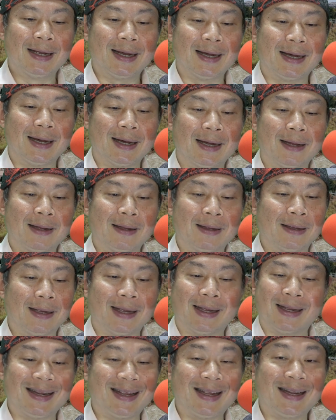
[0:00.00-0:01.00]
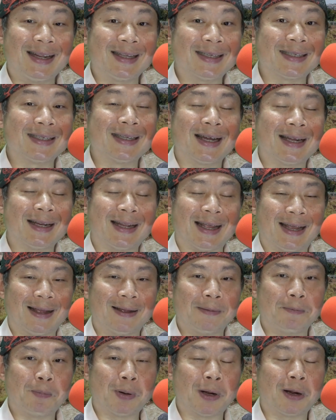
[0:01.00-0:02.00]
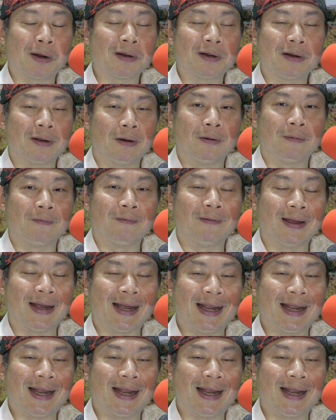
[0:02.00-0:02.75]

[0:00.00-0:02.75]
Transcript: It is not part of